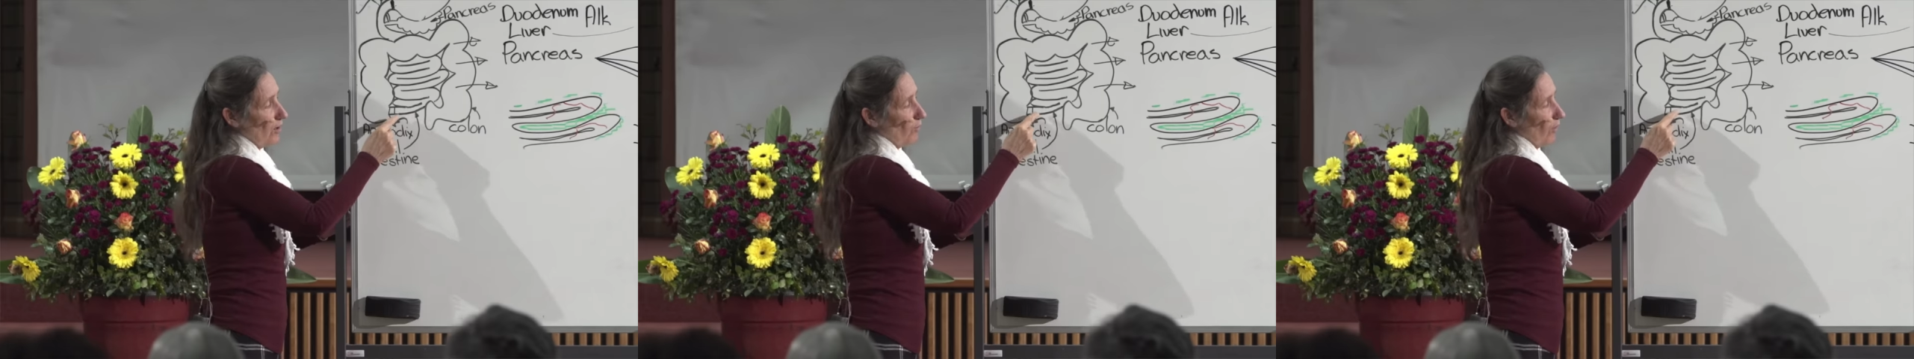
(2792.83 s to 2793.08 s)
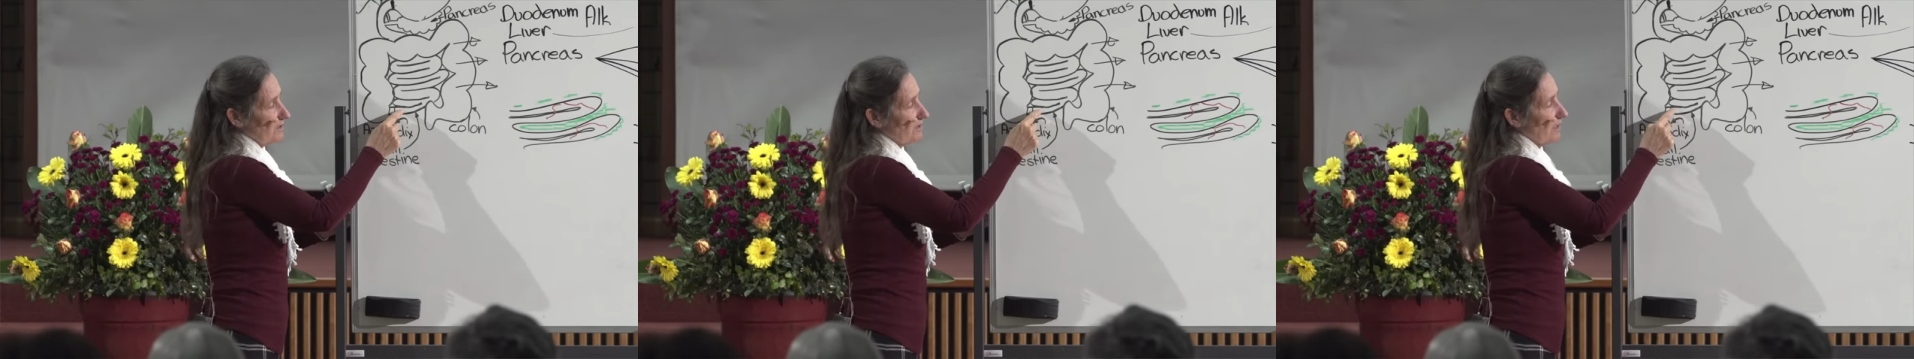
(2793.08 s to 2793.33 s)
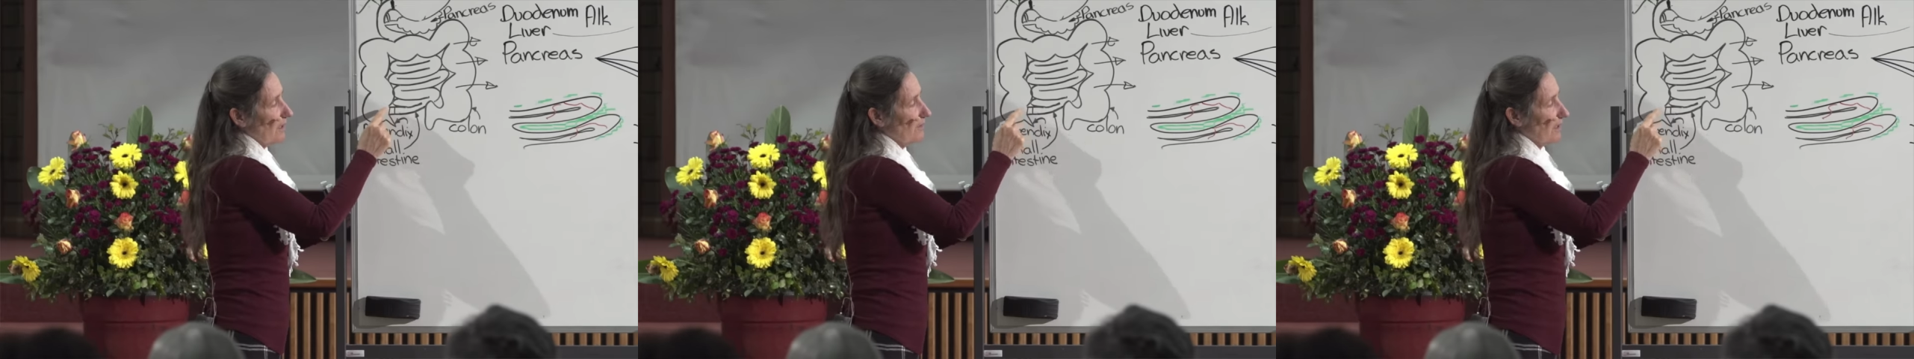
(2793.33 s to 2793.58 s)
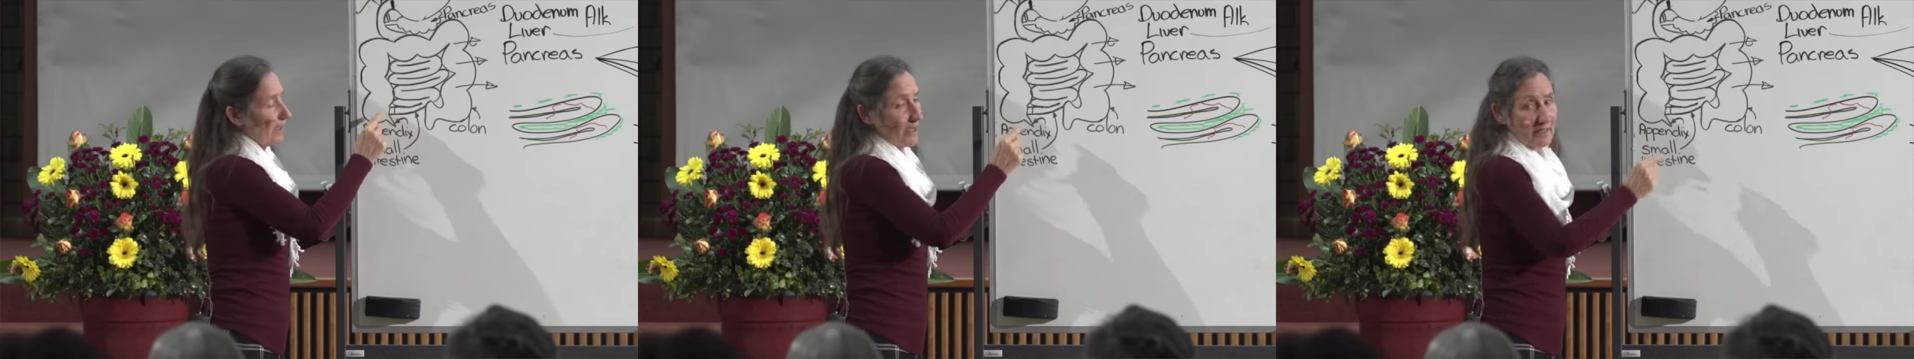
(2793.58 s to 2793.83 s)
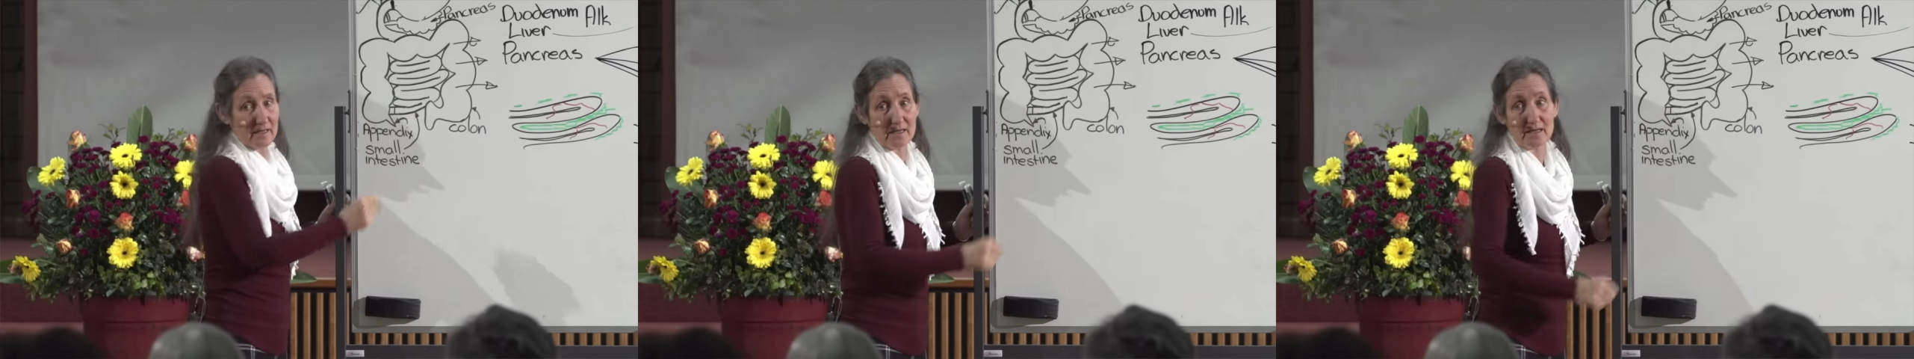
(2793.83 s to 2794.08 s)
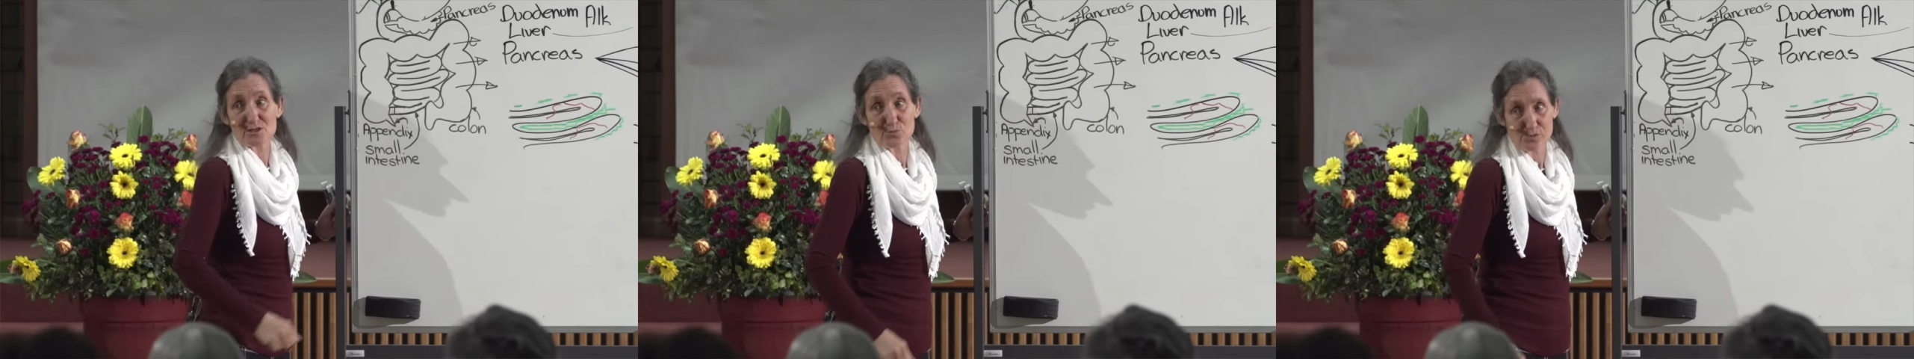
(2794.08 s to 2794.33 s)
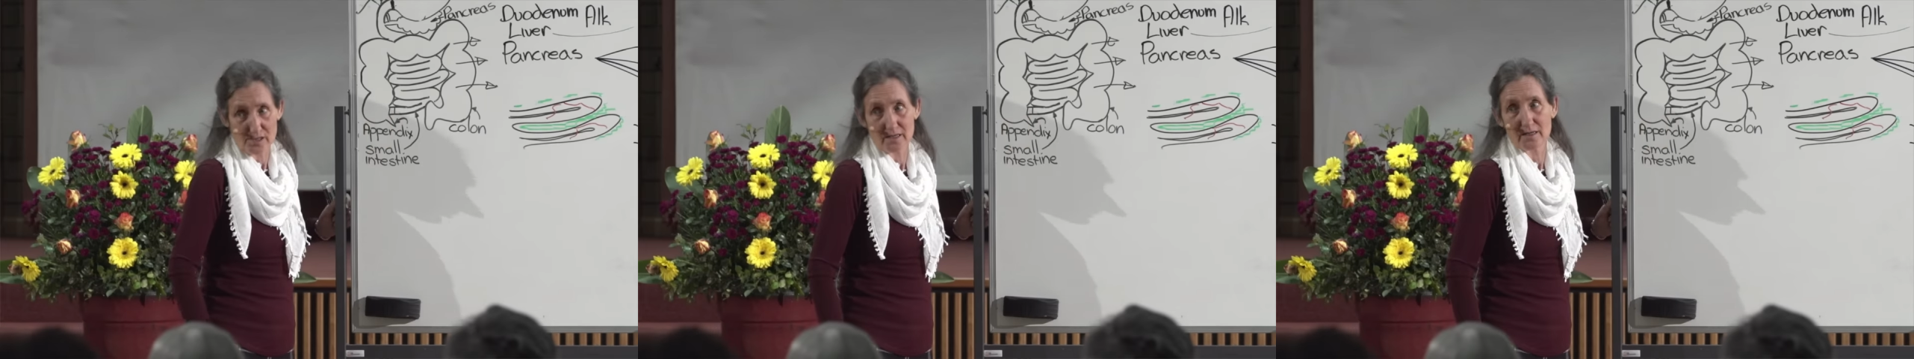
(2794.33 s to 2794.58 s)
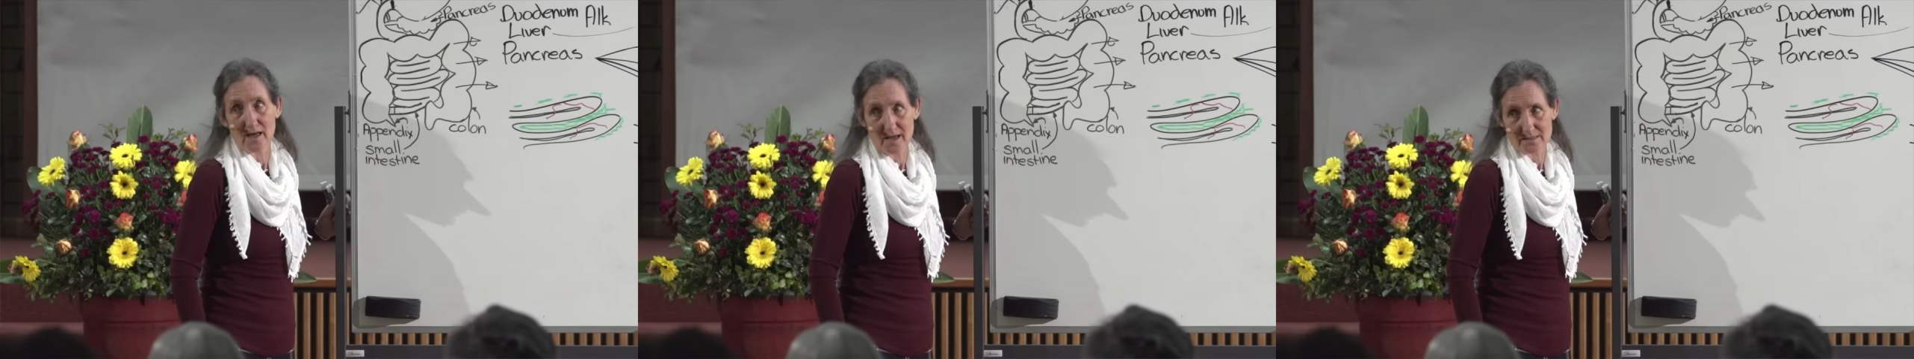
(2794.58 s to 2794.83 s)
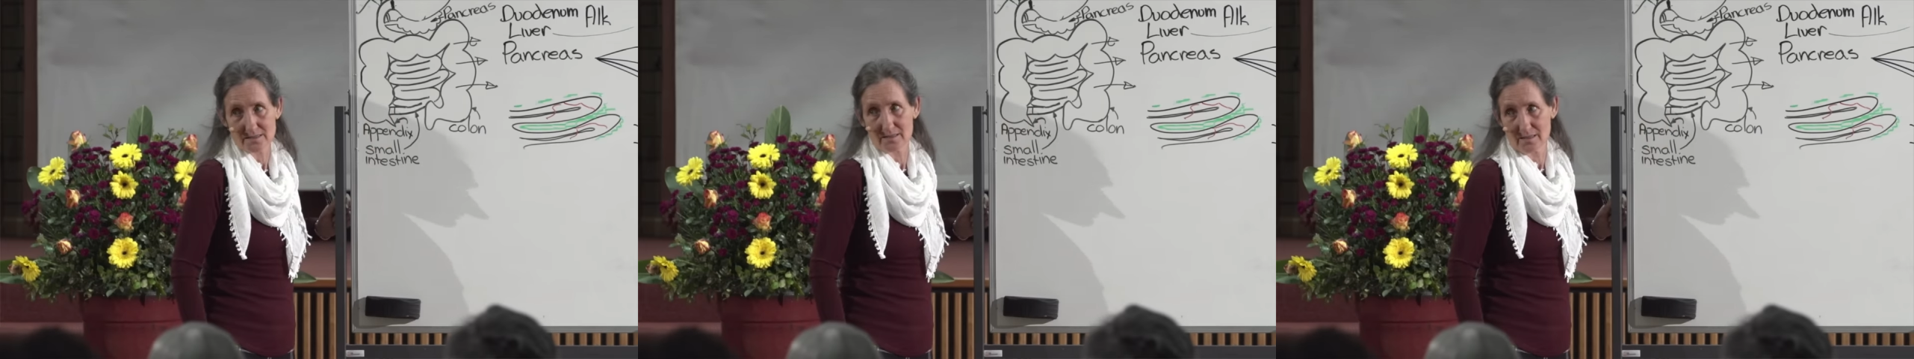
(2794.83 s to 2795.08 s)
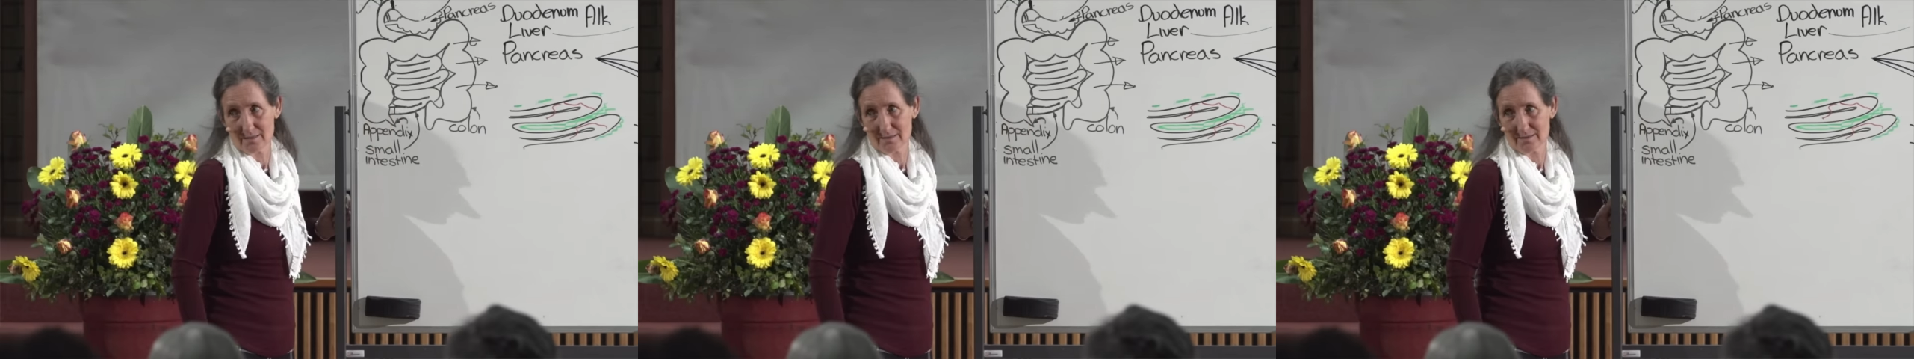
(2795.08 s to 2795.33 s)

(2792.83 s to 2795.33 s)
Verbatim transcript: what's coming out of here is pretty nasty.